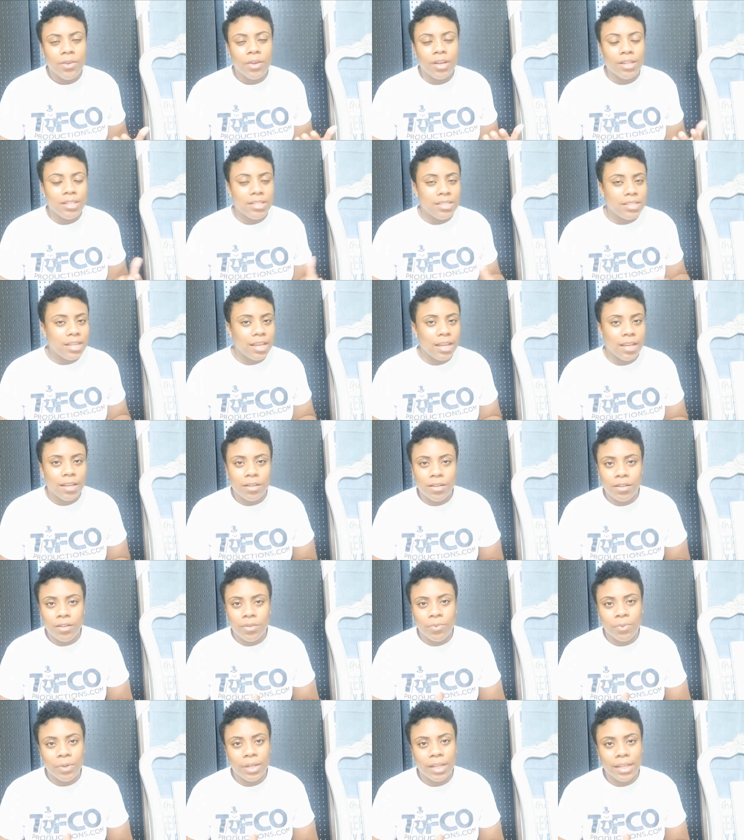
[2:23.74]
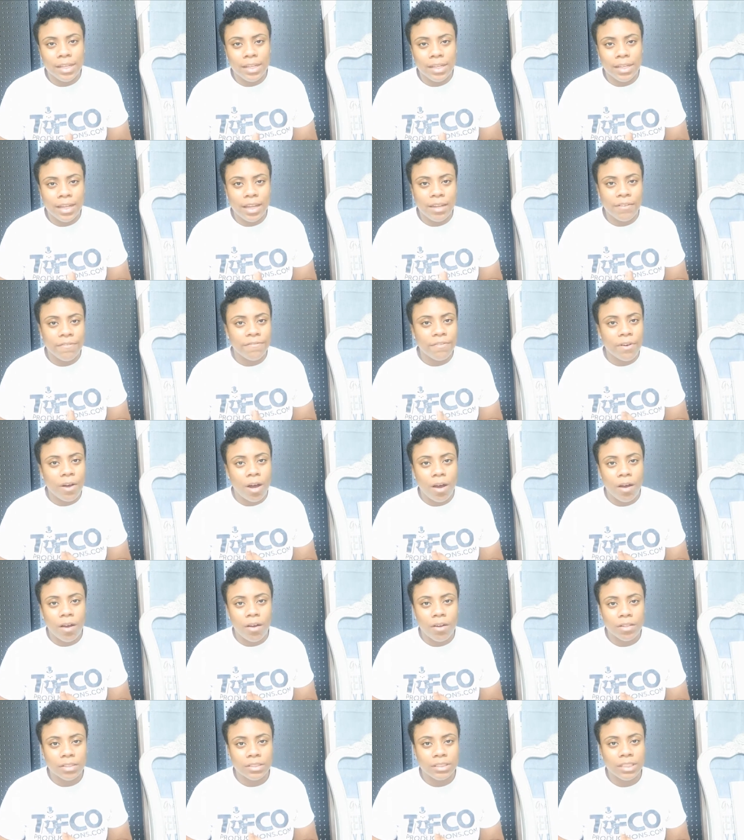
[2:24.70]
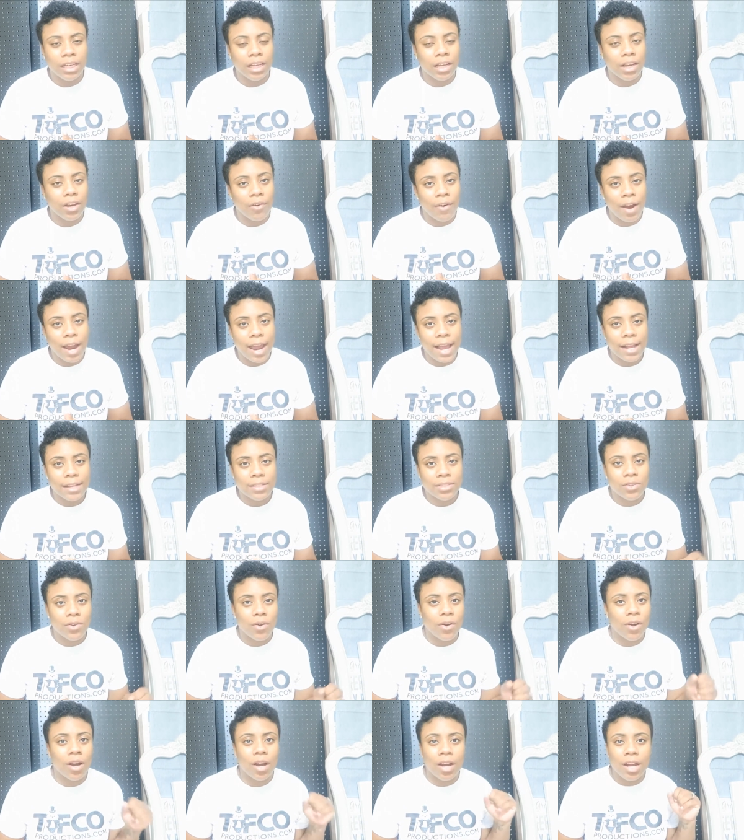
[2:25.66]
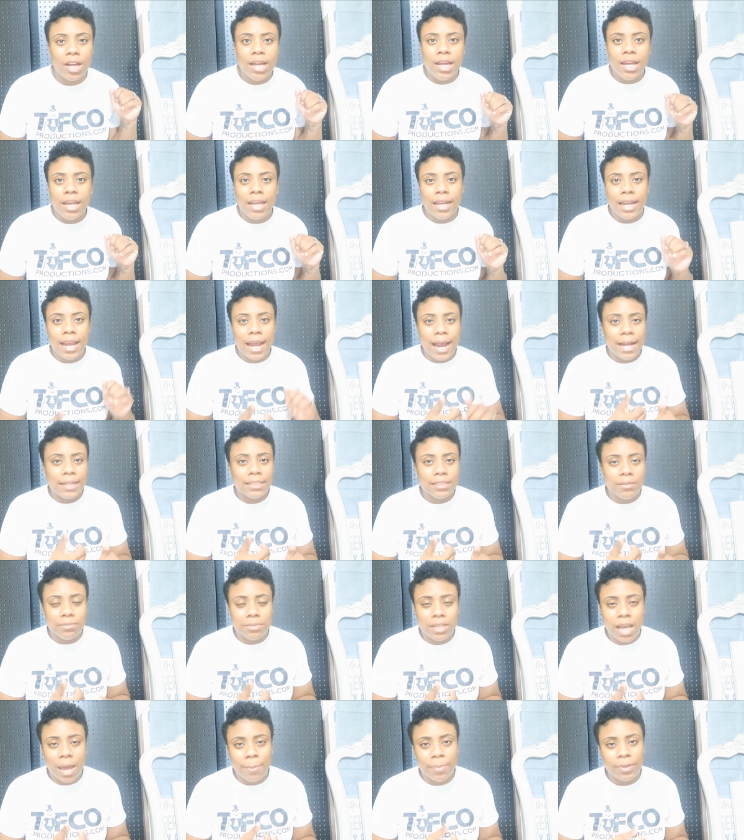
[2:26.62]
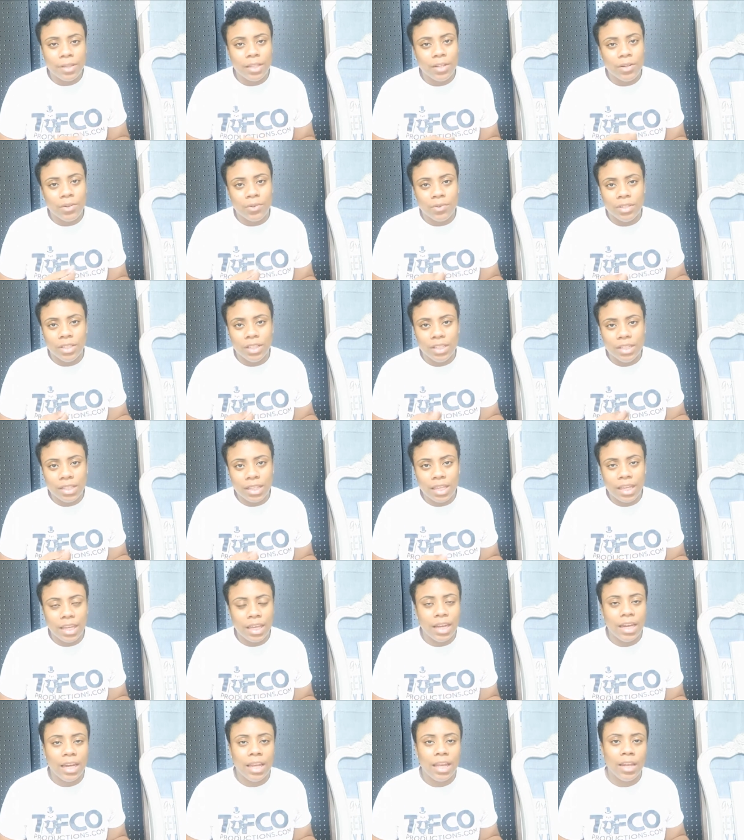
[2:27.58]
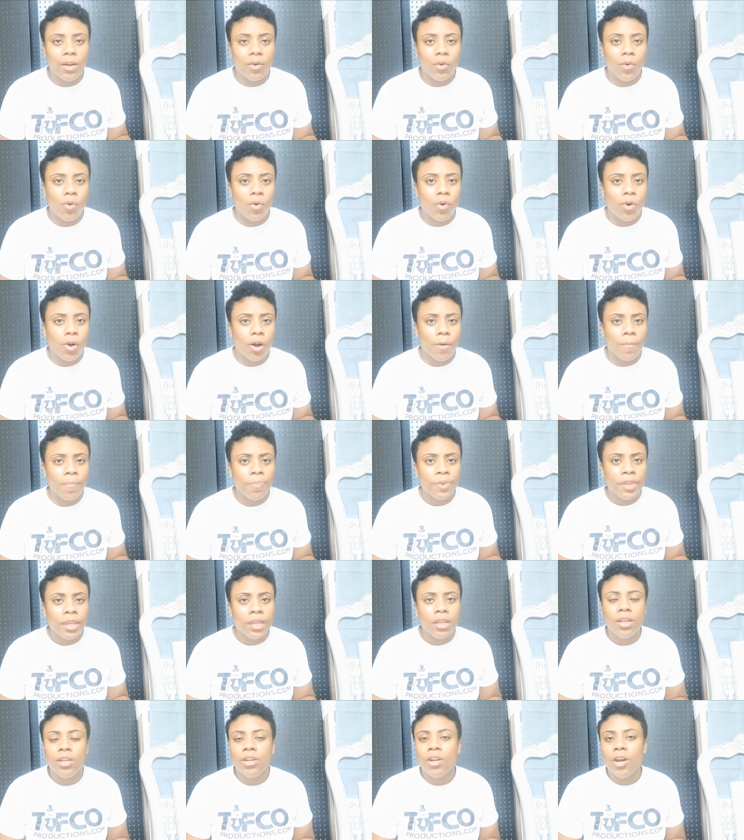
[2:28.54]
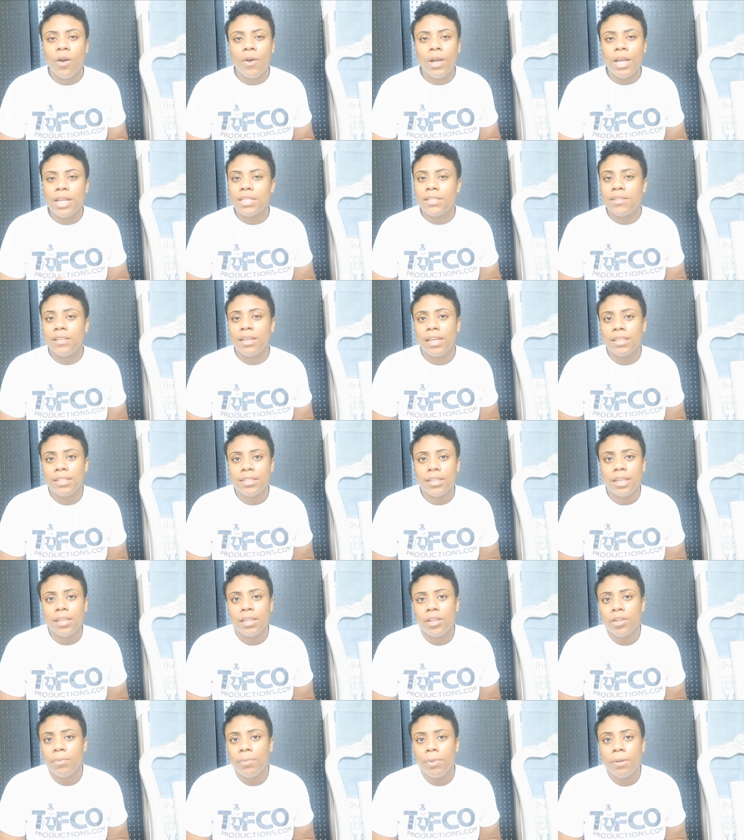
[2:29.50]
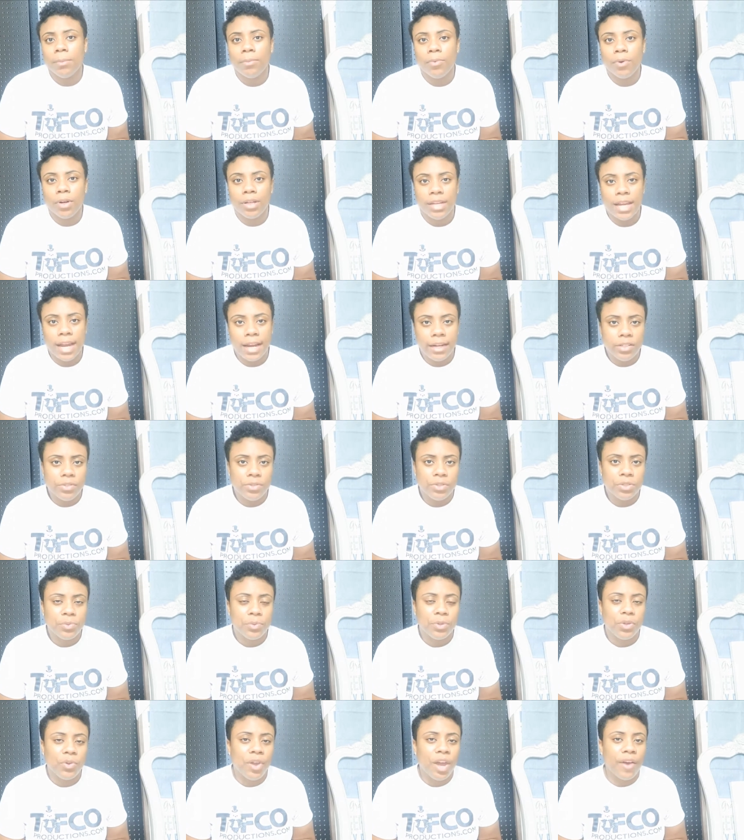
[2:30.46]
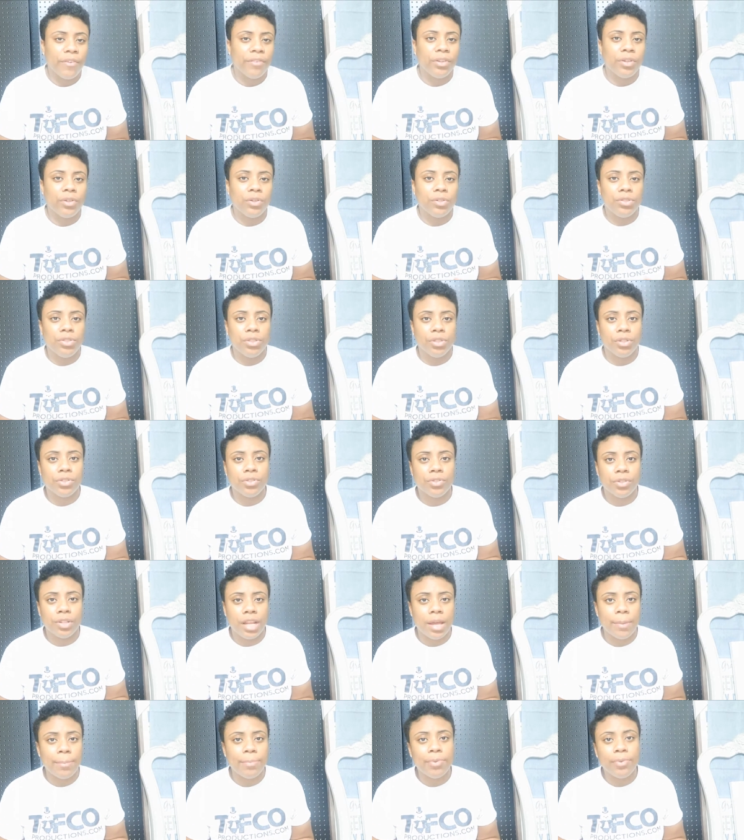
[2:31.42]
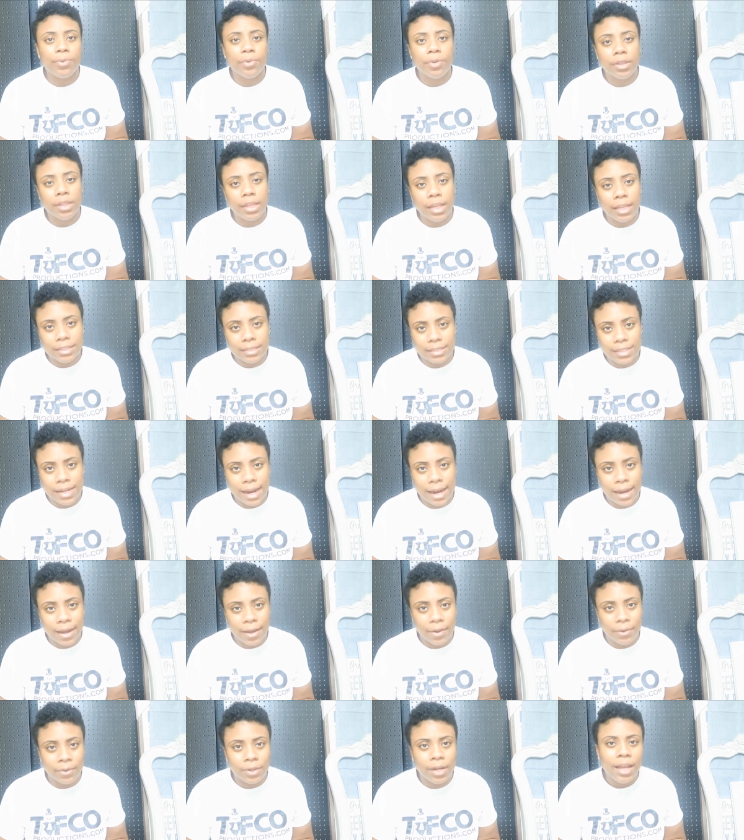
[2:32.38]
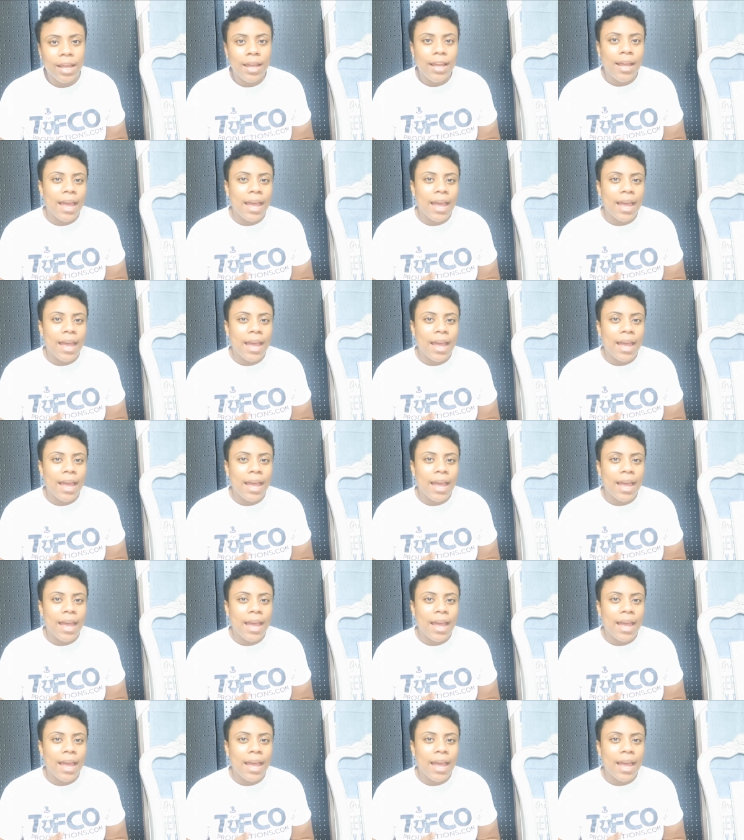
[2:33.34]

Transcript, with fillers: you can tell when it falls and it cracks or it has some type of little nook in it or, you know, it's, it's a little bit more dangerous when you have little children that pull things down.